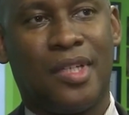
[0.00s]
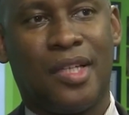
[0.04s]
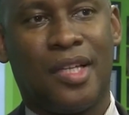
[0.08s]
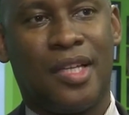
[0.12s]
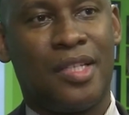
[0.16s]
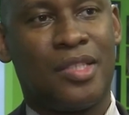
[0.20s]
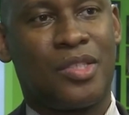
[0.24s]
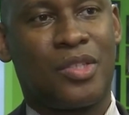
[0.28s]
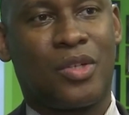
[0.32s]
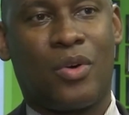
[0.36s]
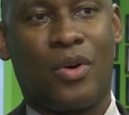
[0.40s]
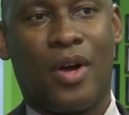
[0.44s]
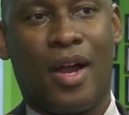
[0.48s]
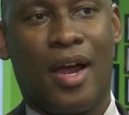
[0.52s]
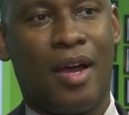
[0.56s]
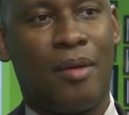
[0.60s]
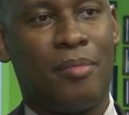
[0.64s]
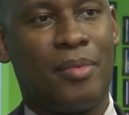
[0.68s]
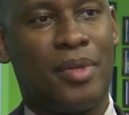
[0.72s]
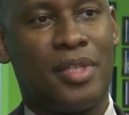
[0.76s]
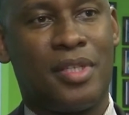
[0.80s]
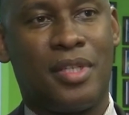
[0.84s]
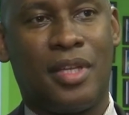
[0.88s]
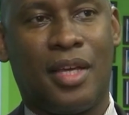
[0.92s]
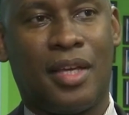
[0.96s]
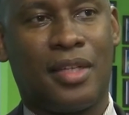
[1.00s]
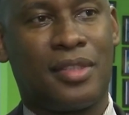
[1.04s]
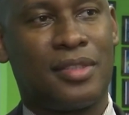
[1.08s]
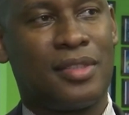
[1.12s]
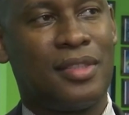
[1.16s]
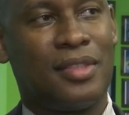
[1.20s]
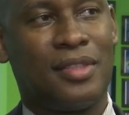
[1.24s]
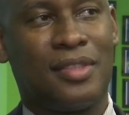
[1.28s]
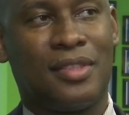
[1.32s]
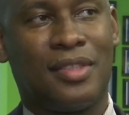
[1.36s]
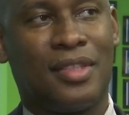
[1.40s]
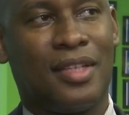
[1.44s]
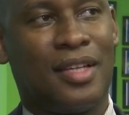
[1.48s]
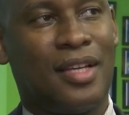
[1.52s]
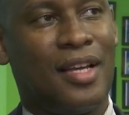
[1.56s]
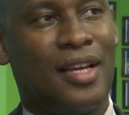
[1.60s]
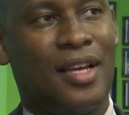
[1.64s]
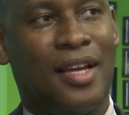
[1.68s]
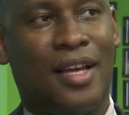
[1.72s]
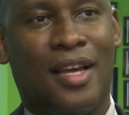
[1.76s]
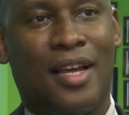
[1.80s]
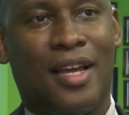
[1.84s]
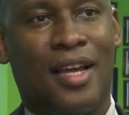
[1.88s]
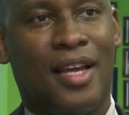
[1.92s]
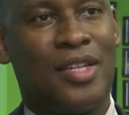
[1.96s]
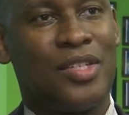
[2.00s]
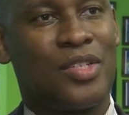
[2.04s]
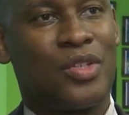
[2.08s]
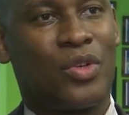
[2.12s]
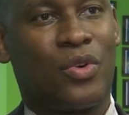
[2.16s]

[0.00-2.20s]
it's crime in texas it's